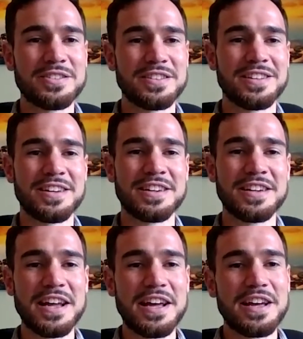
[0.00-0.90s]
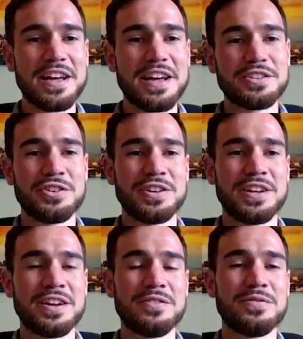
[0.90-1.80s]
in the
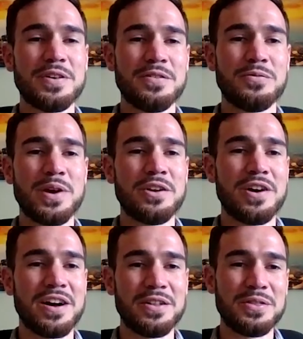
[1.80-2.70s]
journey of Willow Health.